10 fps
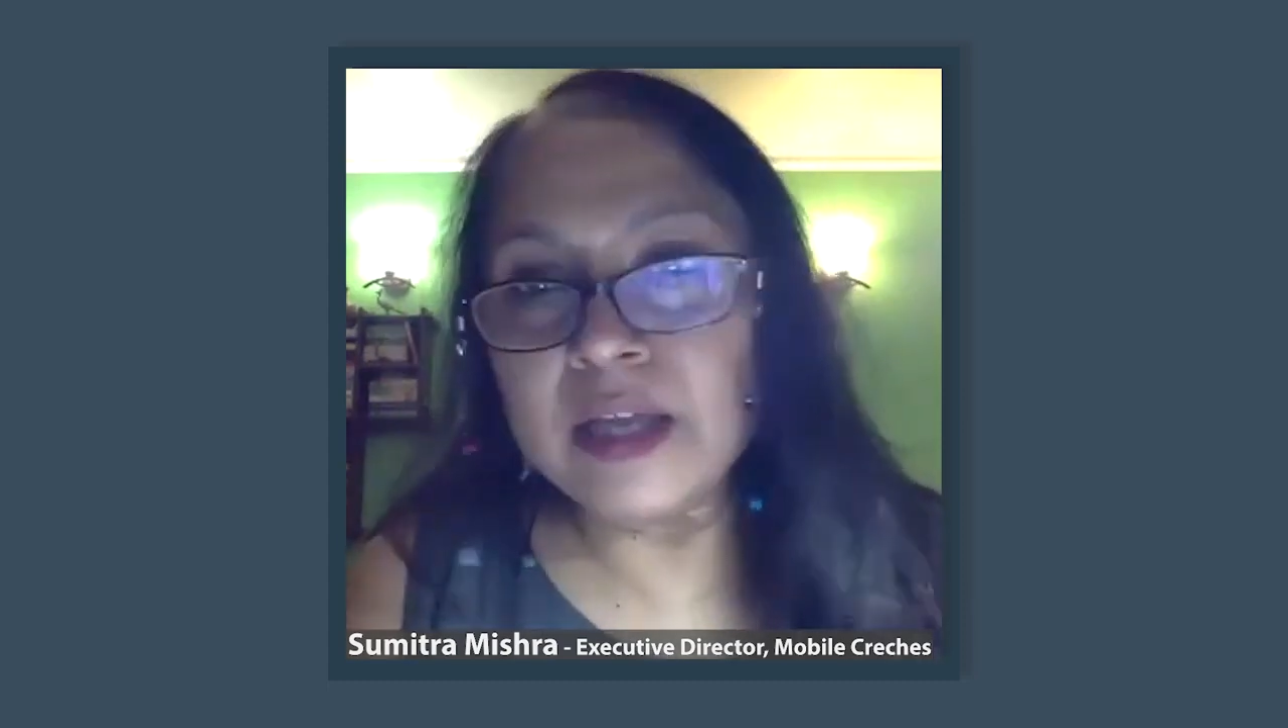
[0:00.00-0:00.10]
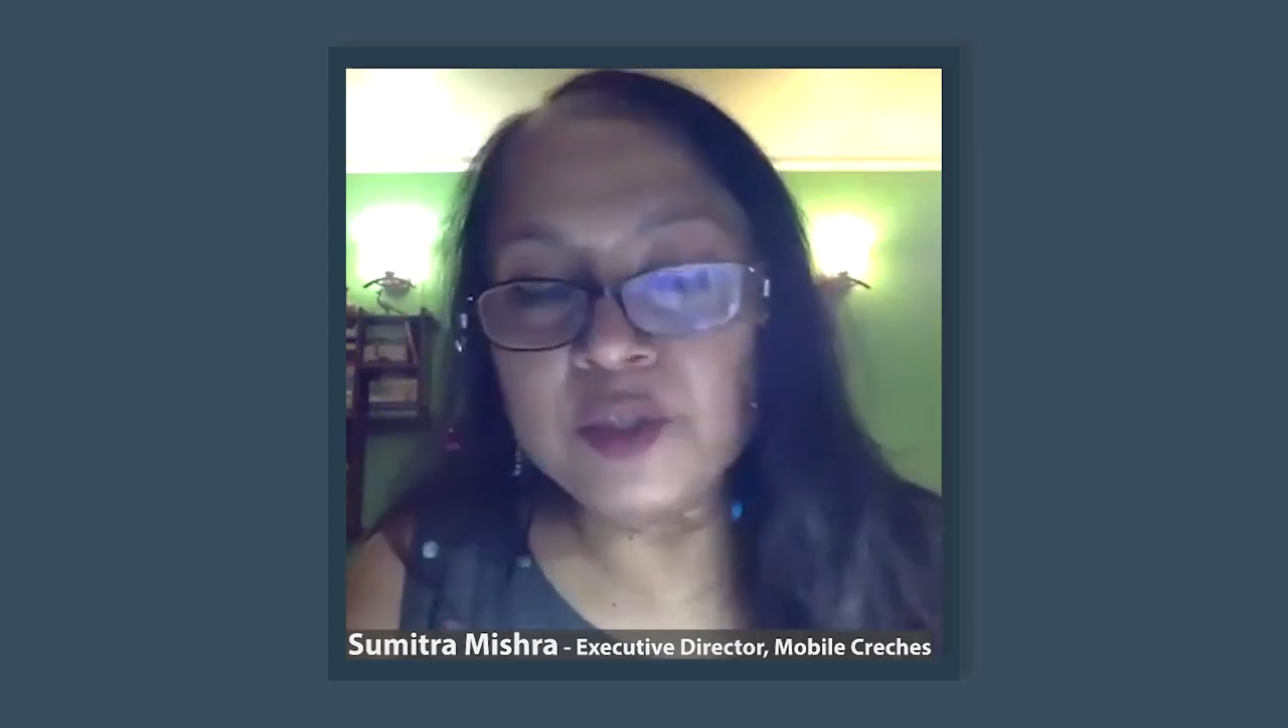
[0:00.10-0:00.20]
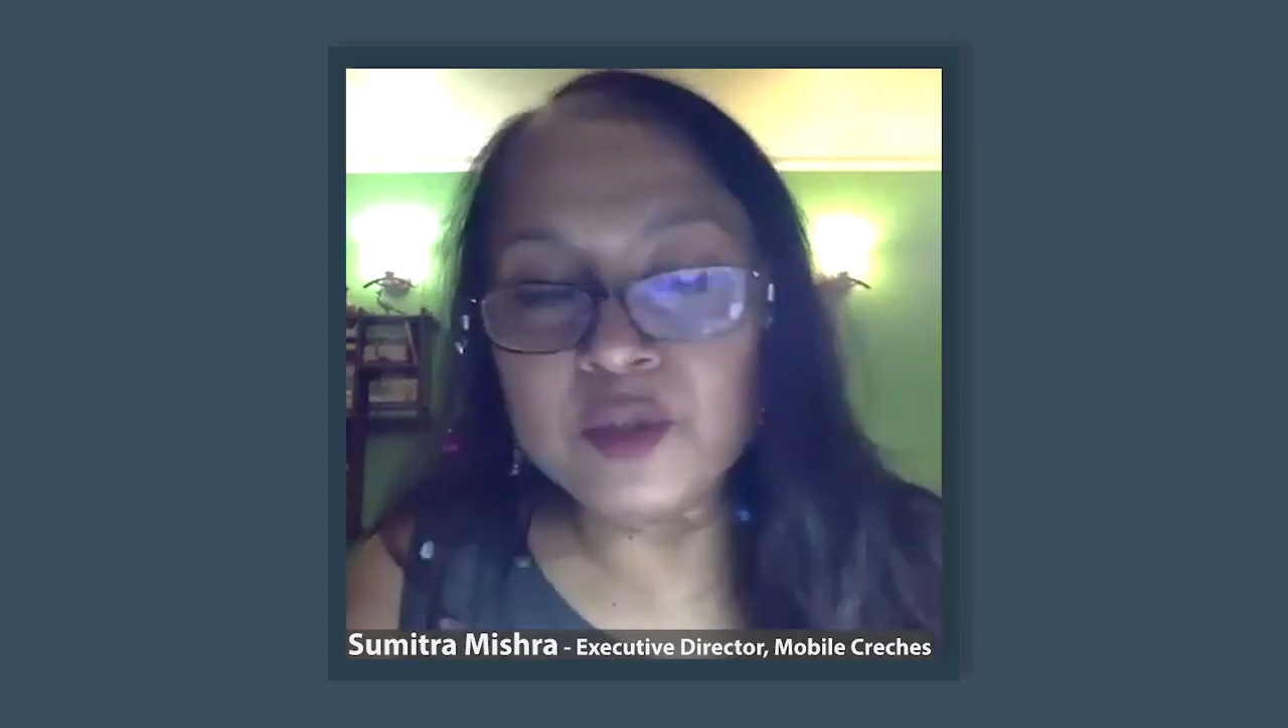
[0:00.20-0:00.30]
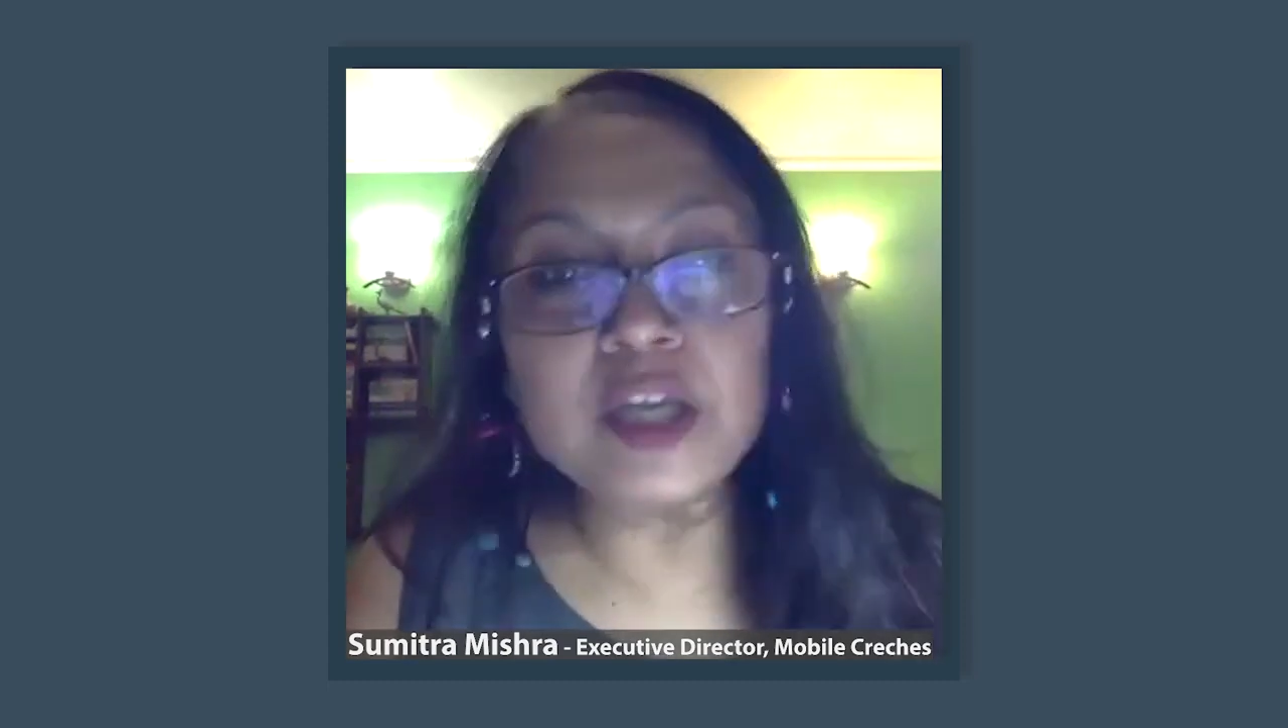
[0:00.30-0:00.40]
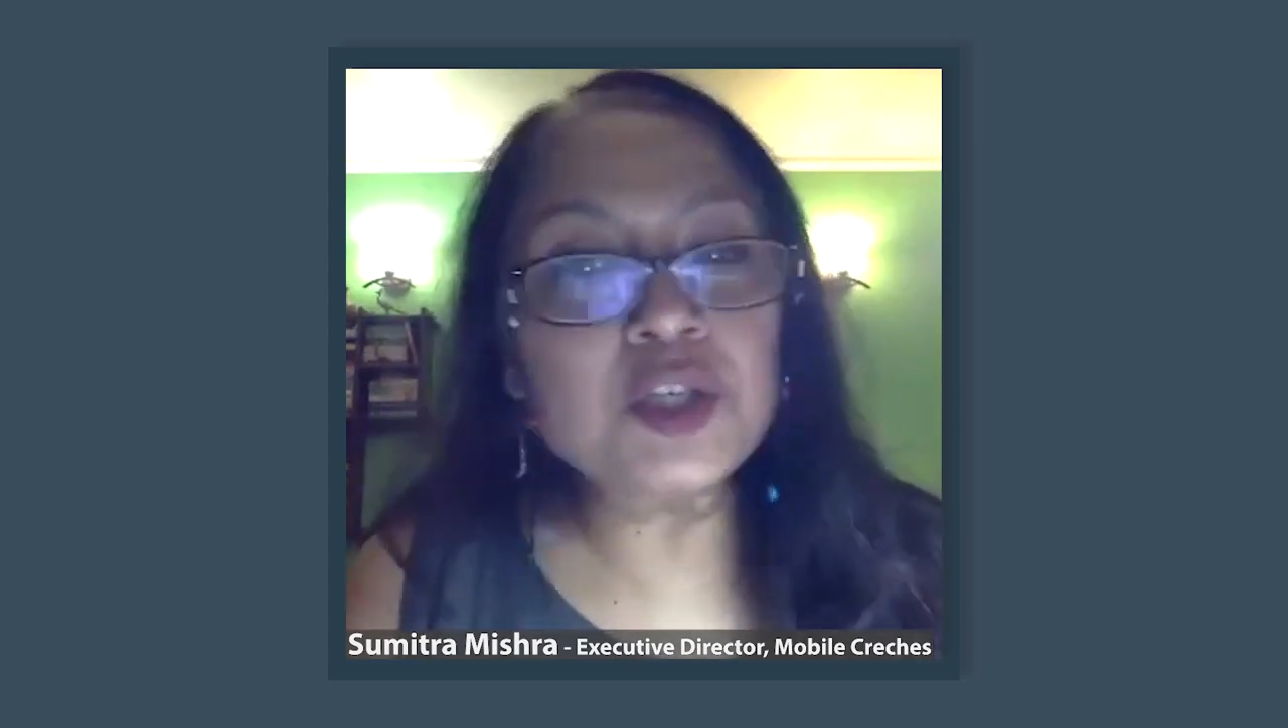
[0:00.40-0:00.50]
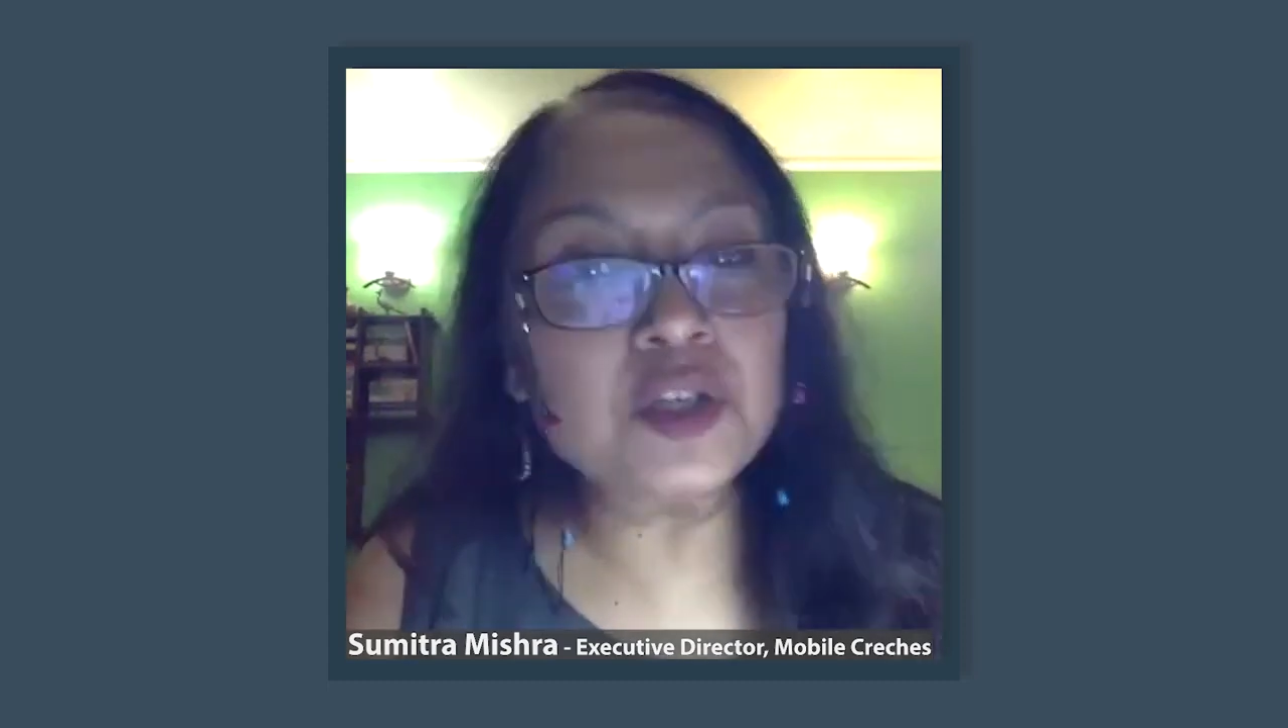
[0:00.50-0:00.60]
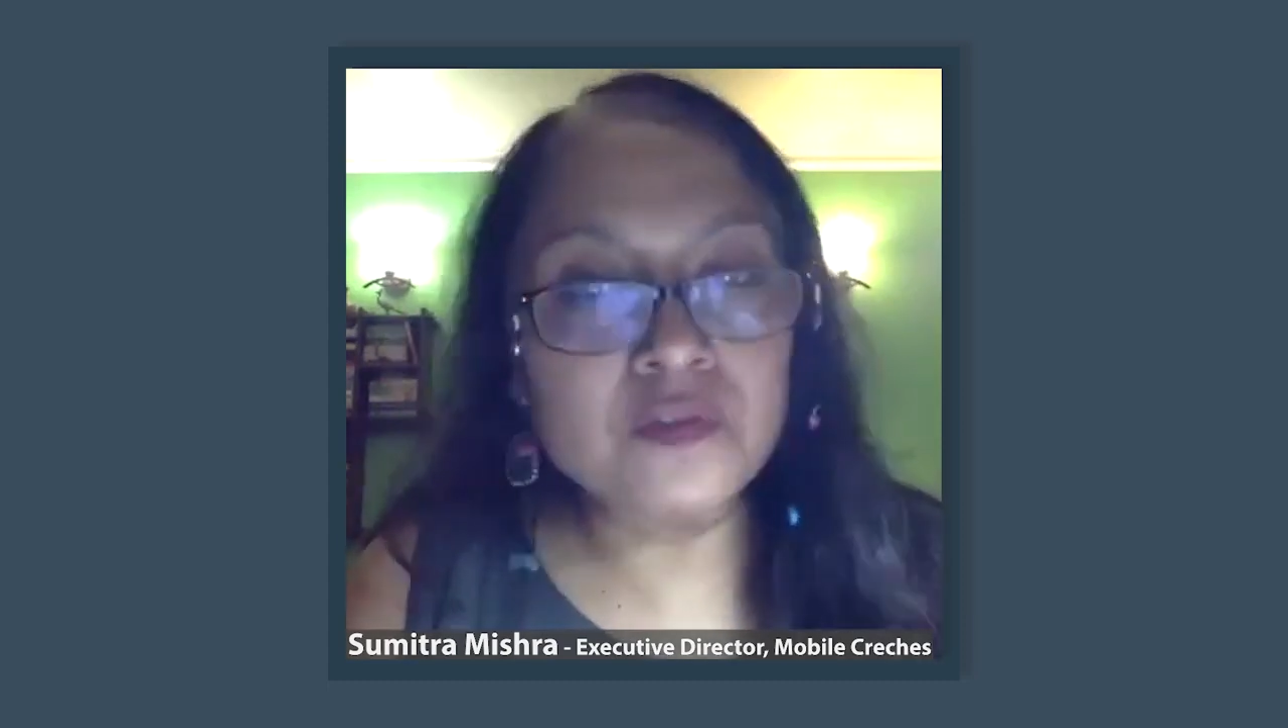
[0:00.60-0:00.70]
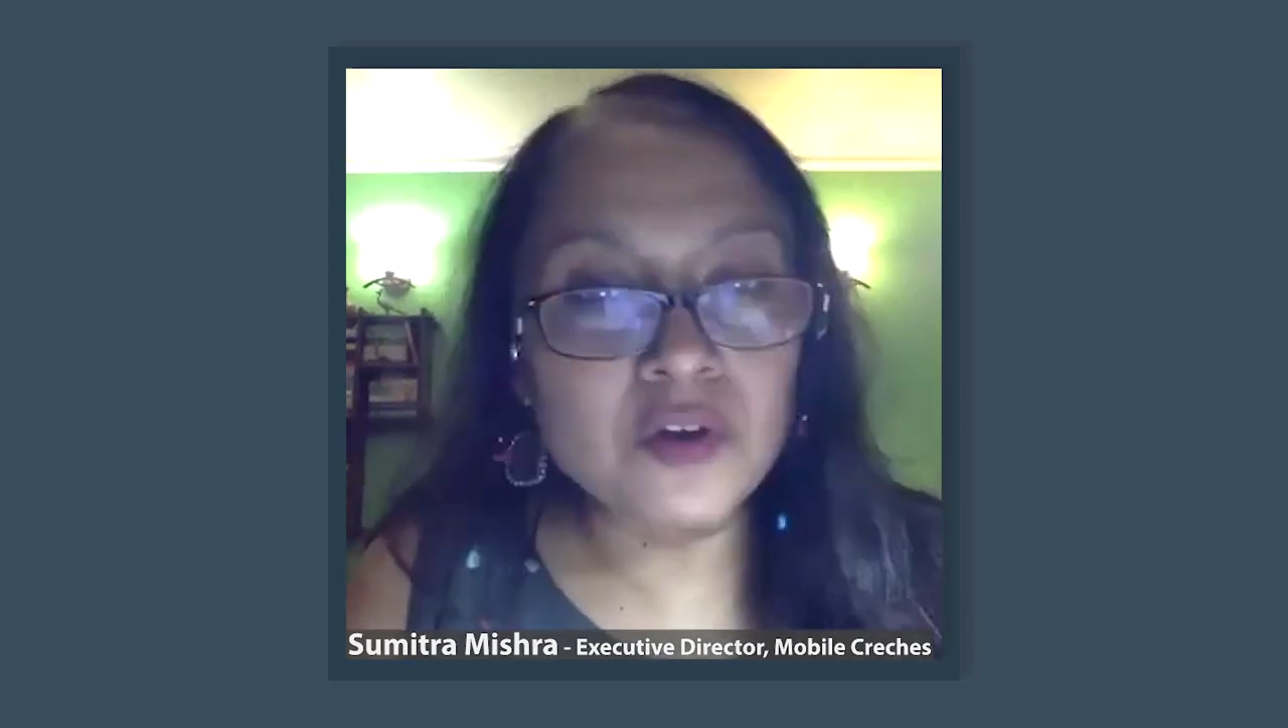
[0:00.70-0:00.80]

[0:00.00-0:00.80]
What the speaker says: education